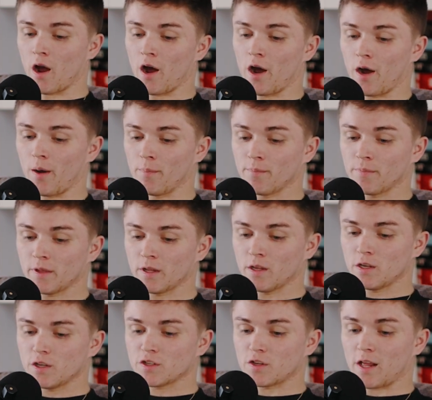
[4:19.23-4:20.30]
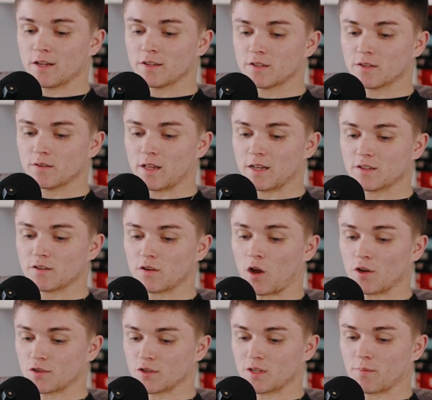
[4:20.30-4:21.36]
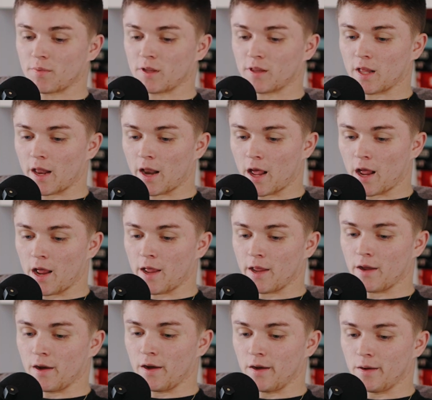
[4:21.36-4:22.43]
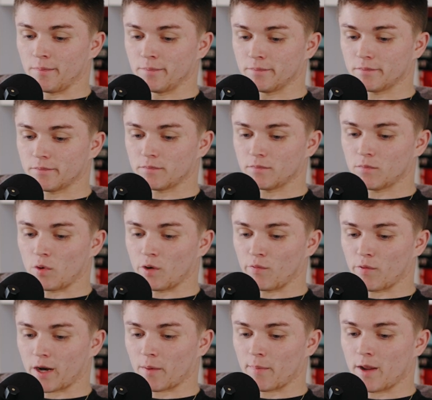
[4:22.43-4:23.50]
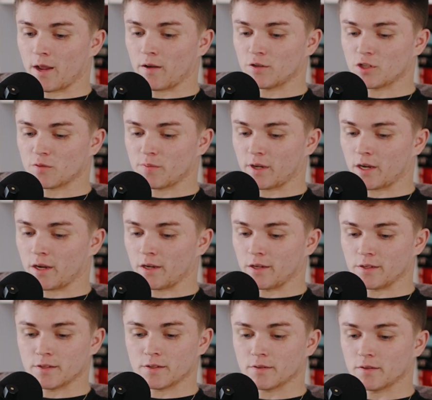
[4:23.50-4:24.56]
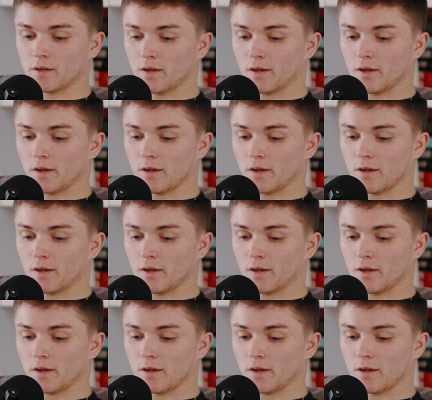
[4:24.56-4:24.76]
So that's also something that I would recommend just because,